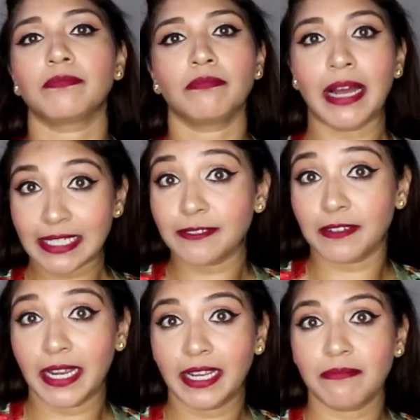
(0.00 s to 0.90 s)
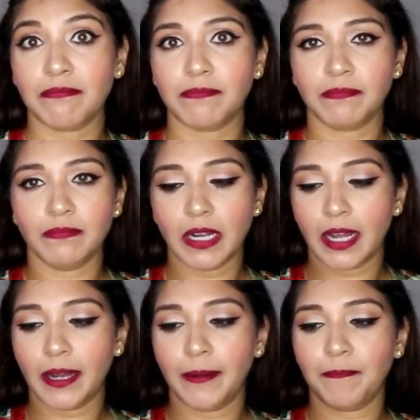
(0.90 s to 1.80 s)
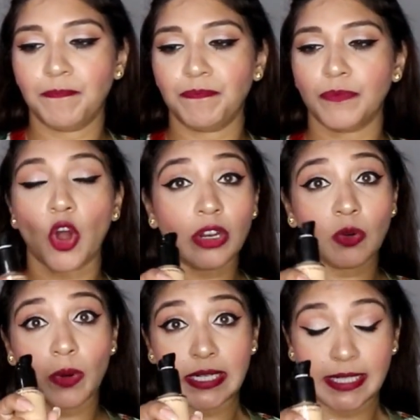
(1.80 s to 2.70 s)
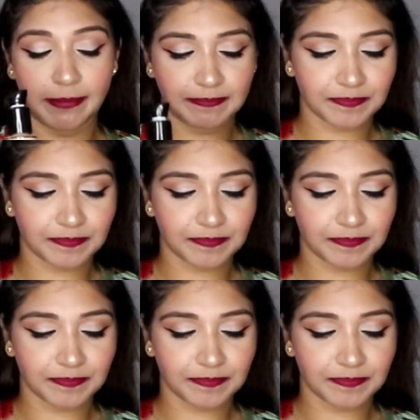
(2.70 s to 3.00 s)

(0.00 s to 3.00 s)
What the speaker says: mattifying and non-oily